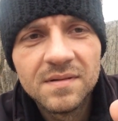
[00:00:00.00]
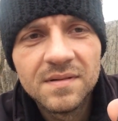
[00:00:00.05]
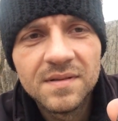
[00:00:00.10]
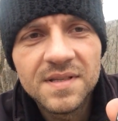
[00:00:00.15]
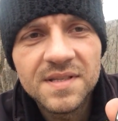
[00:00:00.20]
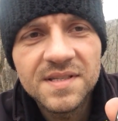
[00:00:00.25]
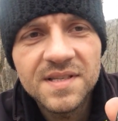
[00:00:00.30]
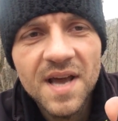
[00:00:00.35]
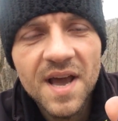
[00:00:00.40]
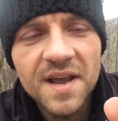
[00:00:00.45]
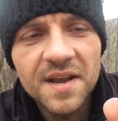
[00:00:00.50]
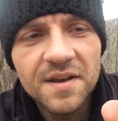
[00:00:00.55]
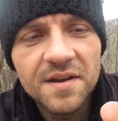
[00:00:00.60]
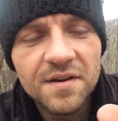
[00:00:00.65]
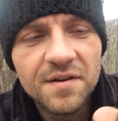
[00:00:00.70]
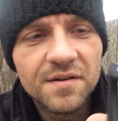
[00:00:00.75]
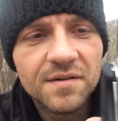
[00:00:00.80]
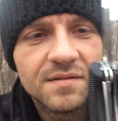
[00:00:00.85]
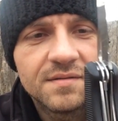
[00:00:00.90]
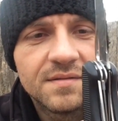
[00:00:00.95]
the sign
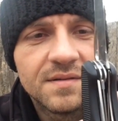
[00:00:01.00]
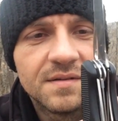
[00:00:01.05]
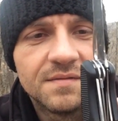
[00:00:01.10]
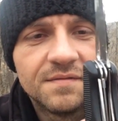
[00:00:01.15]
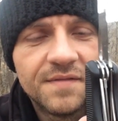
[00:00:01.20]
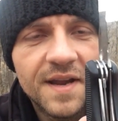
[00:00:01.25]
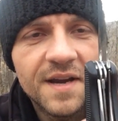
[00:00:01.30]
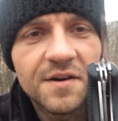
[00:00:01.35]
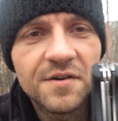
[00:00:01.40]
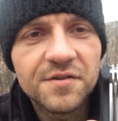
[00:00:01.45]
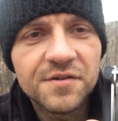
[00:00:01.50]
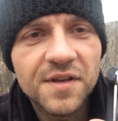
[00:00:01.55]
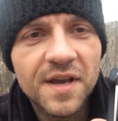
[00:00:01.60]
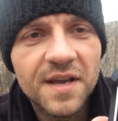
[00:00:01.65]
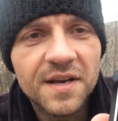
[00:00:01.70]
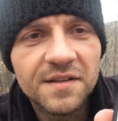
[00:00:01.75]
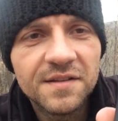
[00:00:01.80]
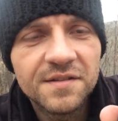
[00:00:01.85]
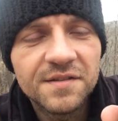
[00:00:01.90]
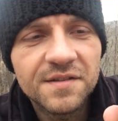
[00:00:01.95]
here, the Wenger
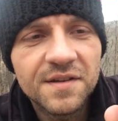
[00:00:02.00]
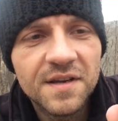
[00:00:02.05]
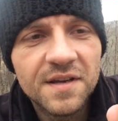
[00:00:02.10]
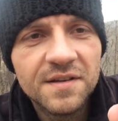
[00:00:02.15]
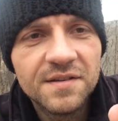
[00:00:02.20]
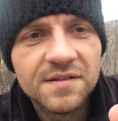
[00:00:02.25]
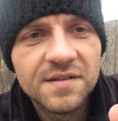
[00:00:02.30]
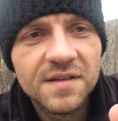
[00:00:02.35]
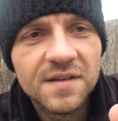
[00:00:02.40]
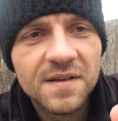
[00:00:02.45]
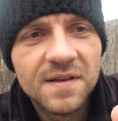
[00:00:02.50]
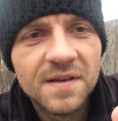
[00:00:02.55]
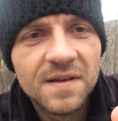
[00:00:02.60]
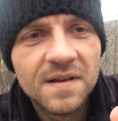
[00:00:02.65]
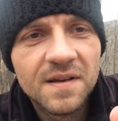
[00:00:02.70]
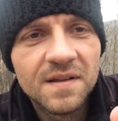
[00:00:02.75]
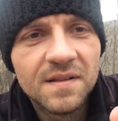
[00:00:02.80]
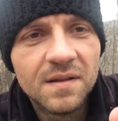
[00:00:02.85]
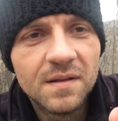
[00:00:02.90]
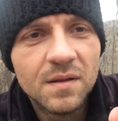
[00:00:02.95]
sign in this case,
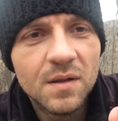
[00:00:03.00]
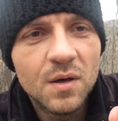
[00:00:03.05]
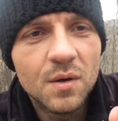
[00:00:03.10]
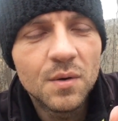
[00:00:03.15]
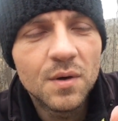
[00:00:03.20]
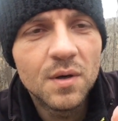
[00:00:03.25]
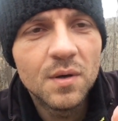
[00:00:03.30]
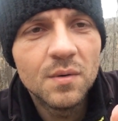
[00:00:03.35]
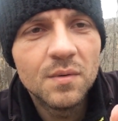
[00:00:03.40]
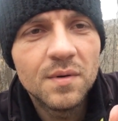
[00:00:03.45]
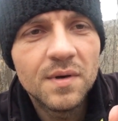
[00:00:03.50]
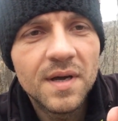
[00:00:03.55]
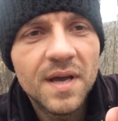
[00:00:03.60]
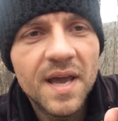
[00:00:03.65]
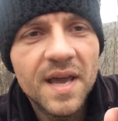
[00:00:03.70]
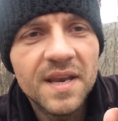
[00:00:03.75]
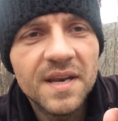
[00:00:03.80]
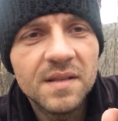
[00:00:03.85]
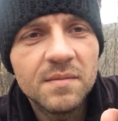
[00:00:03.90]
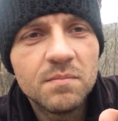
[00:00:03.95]
the logo,
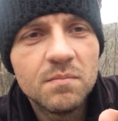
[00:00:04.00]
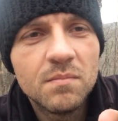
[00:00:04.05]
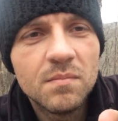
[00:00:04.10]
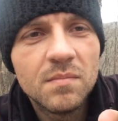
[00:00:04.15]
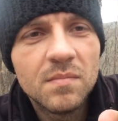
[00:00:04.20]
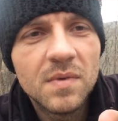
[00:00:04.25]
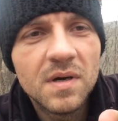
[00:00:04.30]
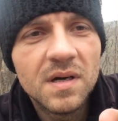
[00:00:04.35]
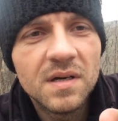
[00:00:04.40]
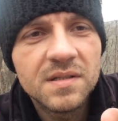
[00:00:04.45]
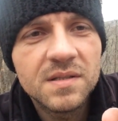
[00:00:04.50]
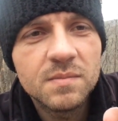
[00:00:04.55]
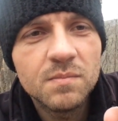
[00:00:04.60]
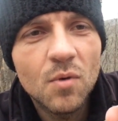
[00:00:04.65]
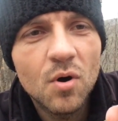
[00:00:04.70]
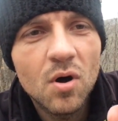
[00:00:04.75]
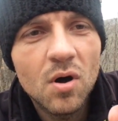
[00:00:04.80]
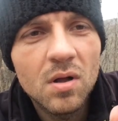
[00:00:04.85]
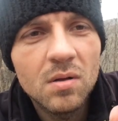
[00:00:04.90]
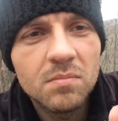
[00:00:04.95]
and a
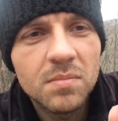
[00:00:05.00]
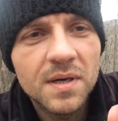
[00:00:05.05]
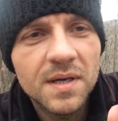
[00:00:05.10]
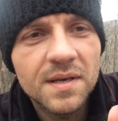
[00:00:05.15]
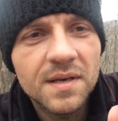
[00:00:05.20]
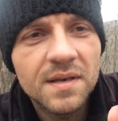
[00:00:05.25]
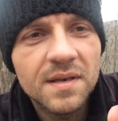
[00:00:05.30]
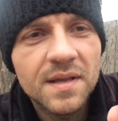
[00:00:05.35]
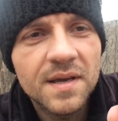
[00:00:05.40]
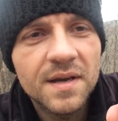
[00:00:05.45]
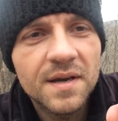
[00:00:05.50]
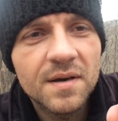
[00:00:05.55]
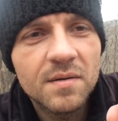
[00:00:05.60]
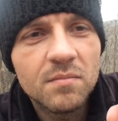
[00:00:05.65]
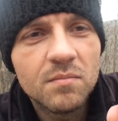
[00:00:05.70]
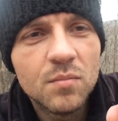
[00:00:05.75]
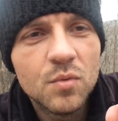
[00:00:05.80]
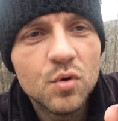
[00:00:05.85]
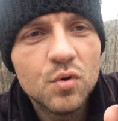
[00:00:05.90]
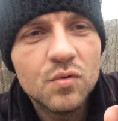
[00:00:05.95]
small button there
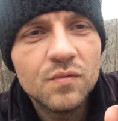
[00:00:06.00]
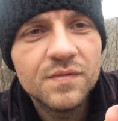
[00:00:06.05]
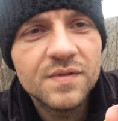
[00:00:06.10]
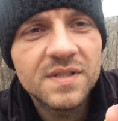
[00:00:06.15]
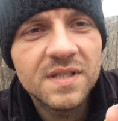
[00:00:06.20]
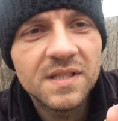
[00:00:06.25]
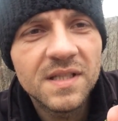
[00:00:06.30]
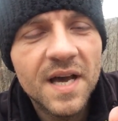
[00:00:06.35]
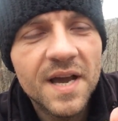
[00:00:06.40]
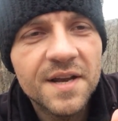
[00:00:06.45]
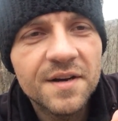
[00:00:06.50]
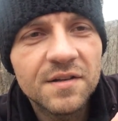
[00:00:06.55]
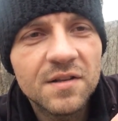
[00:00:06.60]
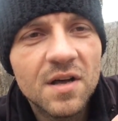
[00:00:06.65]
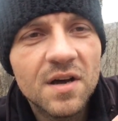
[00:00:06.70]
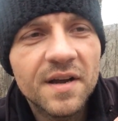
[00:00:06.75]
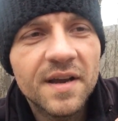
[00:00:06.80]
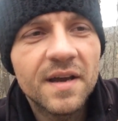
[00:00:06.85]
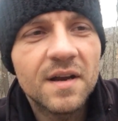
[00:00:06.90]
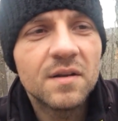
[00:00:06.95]
moves the liner
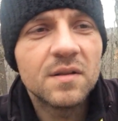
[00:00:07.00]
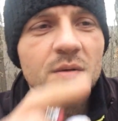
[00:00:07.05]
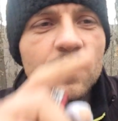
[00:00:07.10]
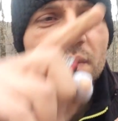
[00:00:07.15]
lock out of the